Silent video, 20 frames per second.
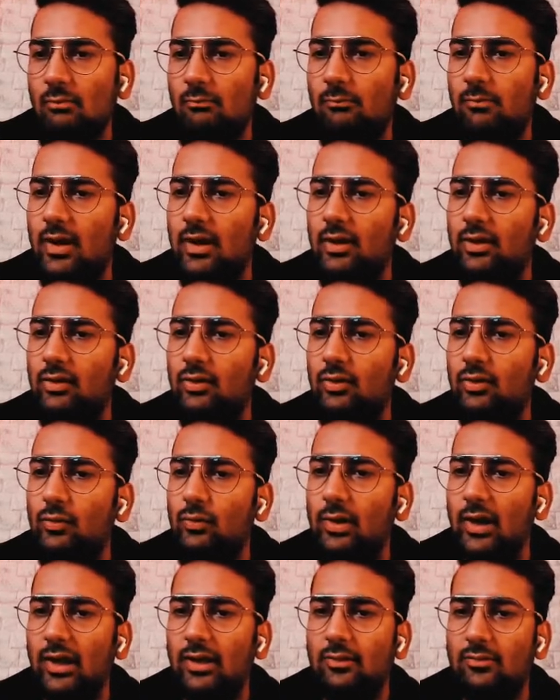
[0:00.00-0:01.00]
Find two
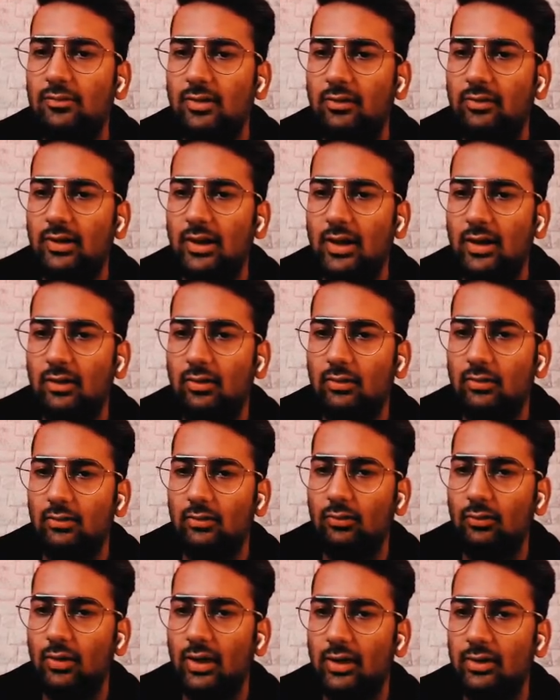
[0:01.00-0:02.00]
lines such
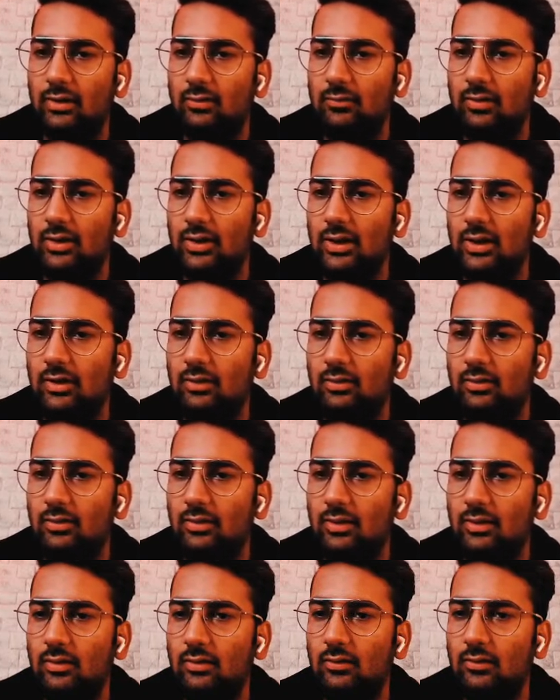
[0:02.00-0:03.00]
that together with
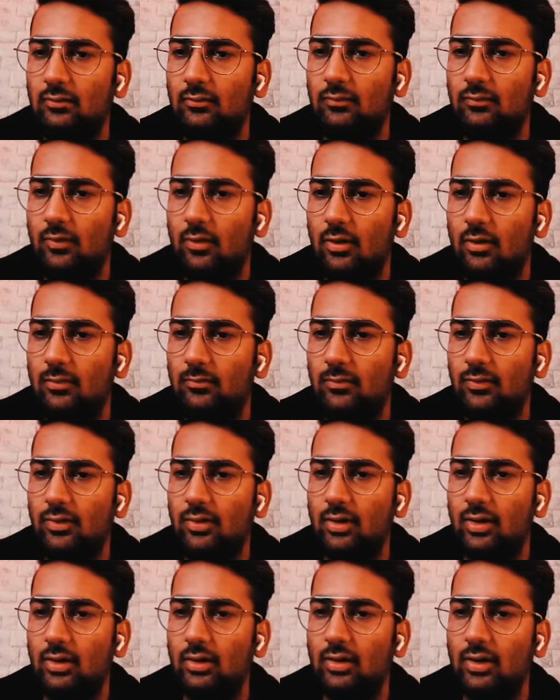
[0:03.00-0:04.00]
these forms
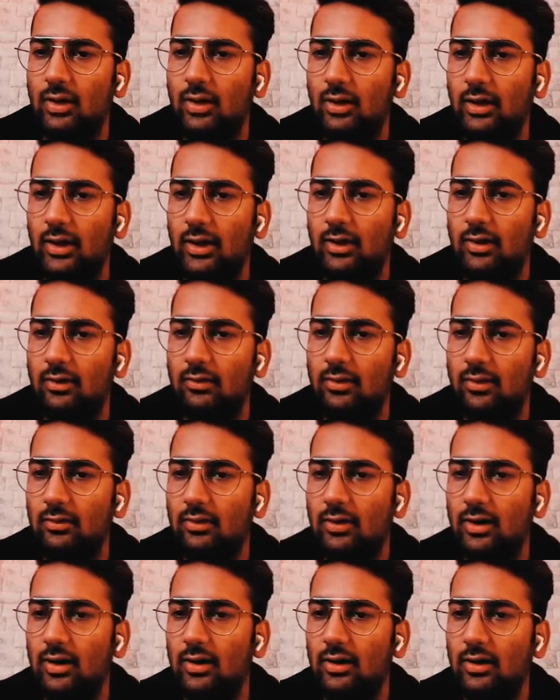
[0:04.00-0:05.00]
a container
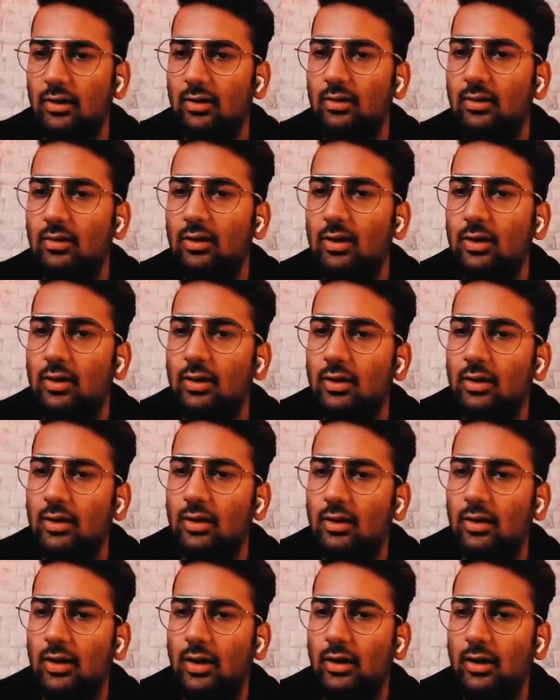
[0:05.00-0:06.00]
such that the
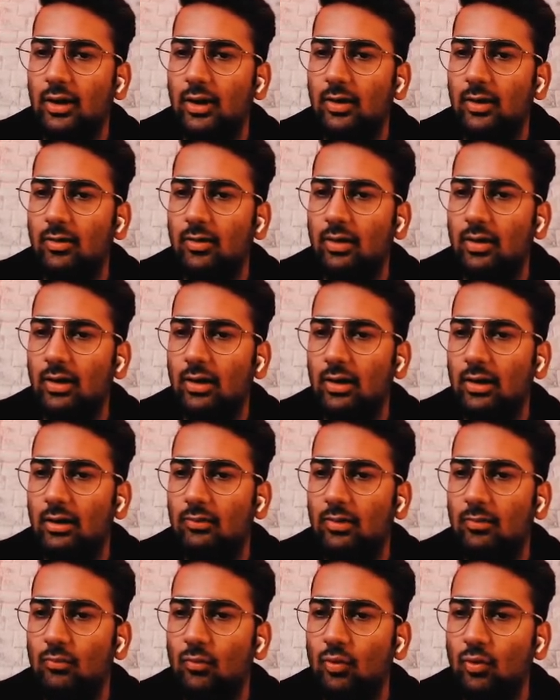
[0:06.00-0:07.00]
container
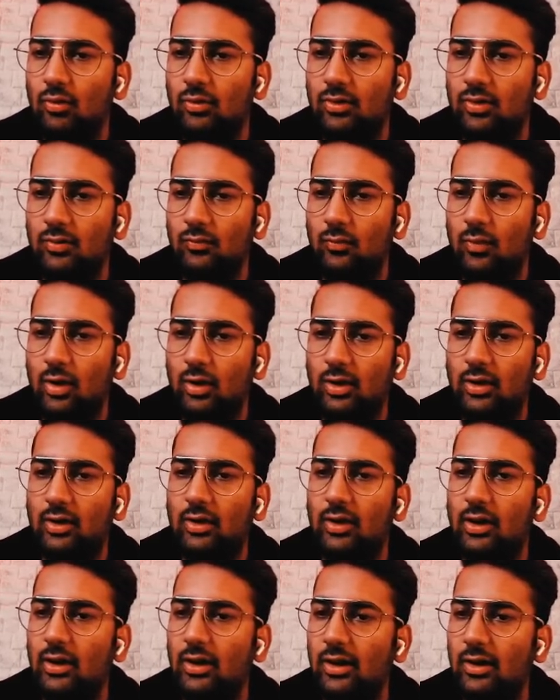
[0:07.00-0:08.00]
have the most water
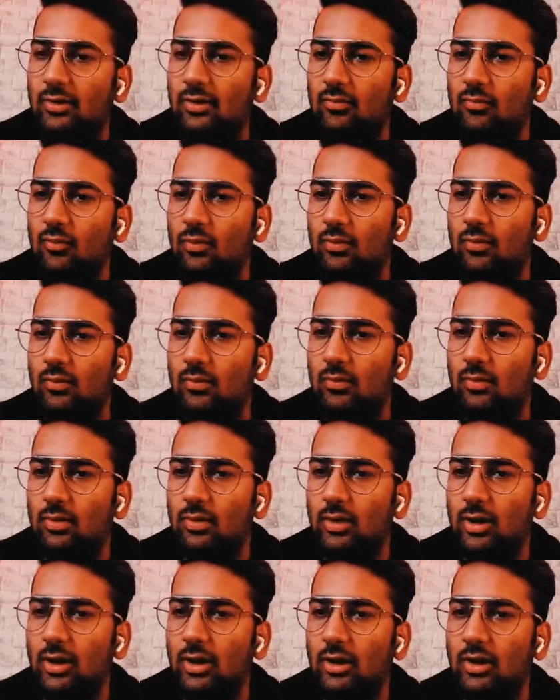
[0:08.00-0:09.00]
contains the
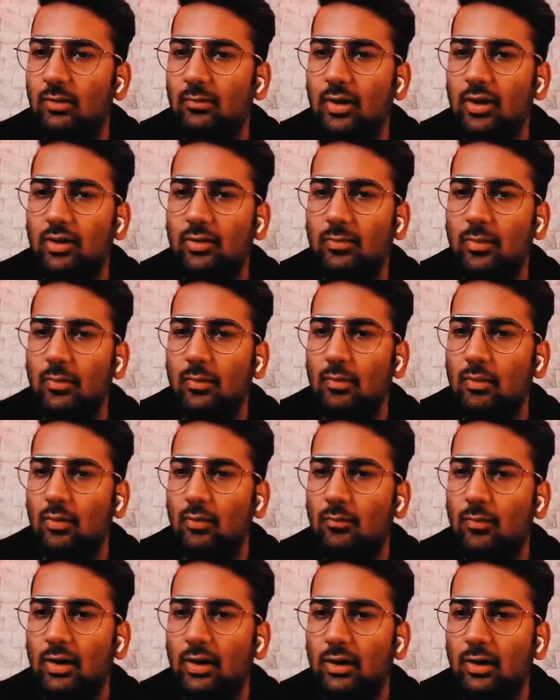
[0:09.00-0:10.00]
return the maximum amount
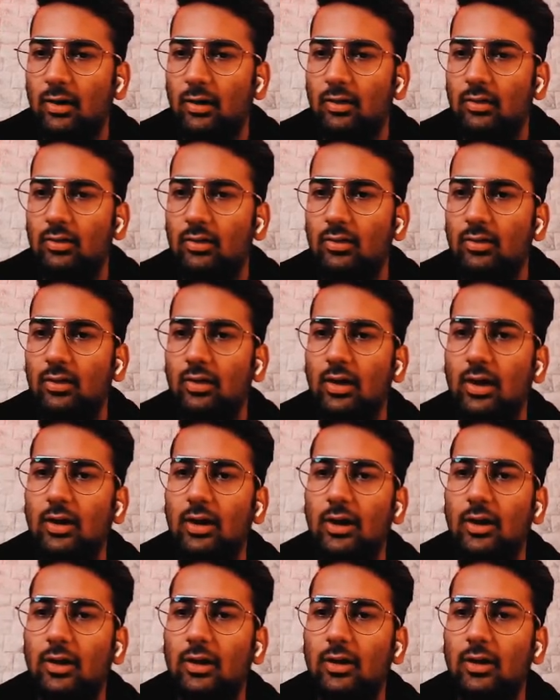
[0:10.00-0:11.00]
of water
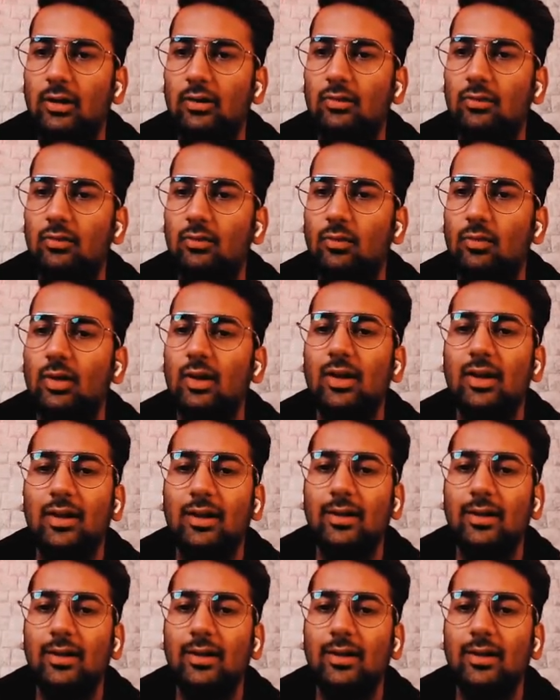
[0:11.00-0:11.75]
container can store.